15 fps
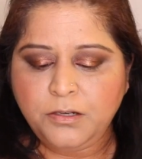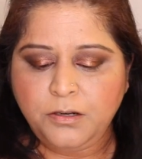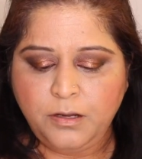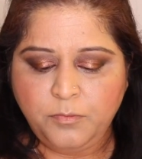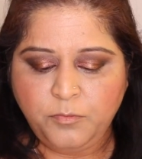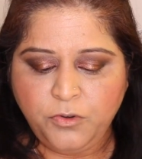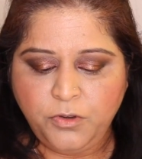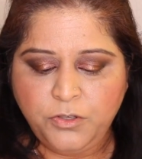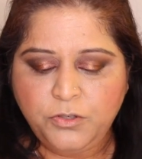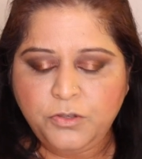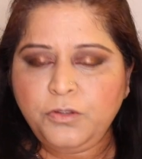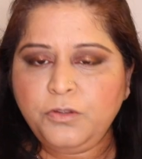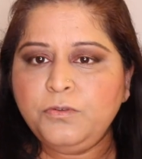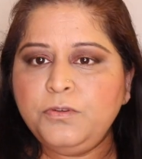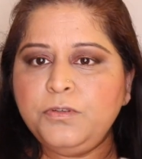I'm going to
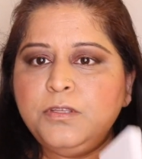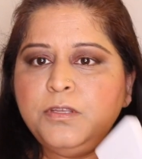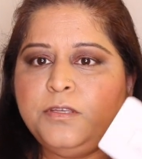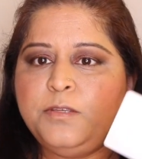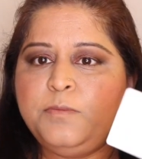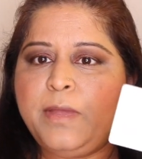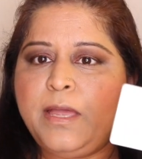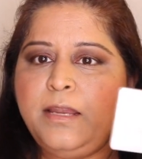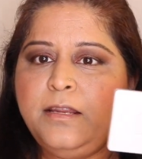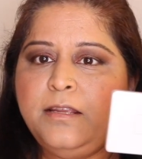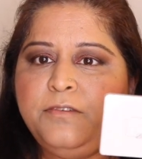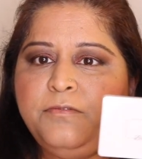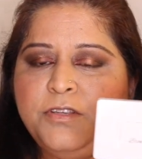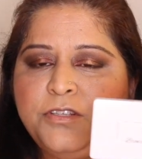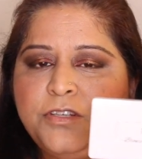use this
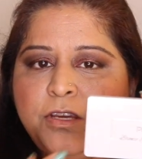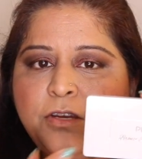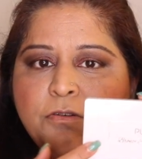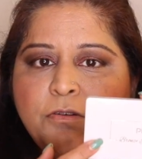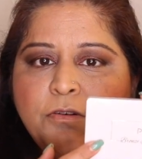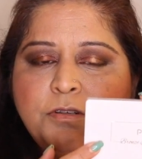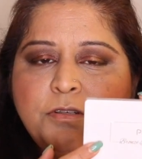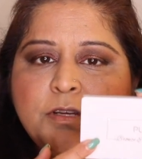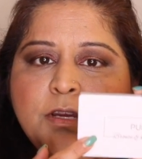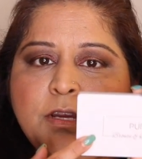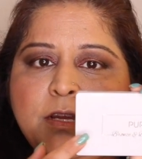palette which I got